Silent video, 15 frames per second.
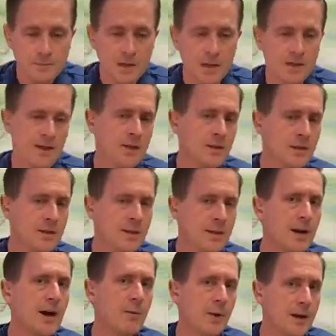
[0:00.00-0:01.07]
The other thing that
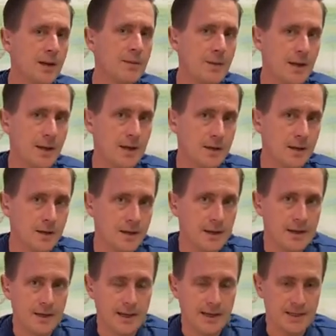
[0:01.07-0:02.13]
I recommend
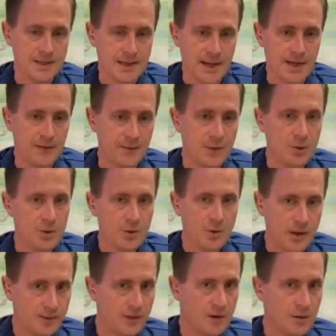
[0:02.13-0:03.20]
is that if you do
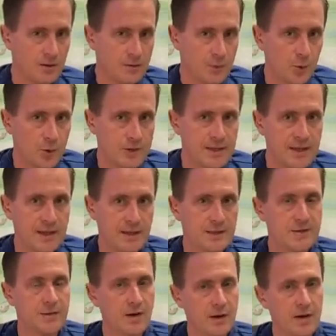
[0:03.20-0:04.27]
have all-on-4 teeth, it's
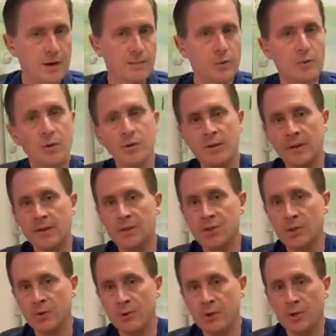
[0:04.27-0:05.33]
very important that
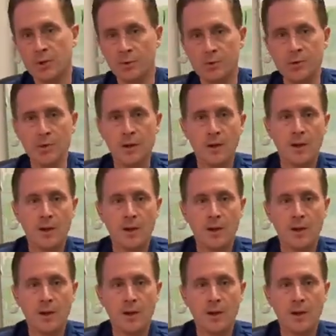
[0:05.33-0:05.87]
you use